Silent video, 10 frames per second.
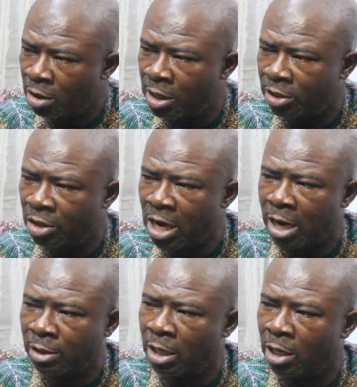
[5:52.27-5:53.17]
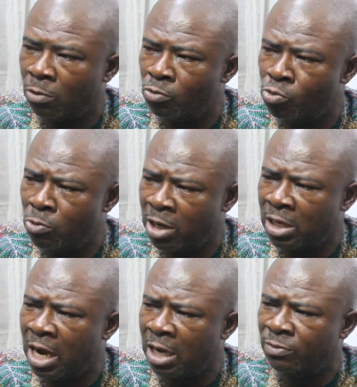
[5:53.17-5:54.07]
Nigerian,
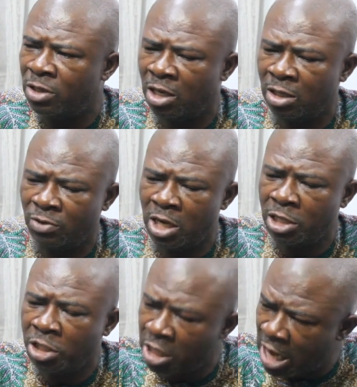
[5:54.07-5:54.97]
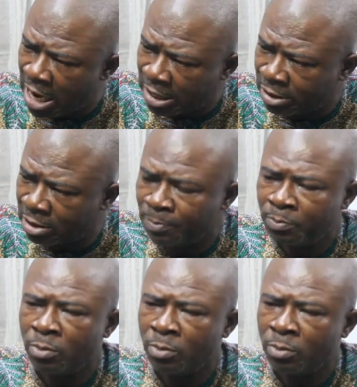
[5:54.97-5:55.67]
whether the engineers,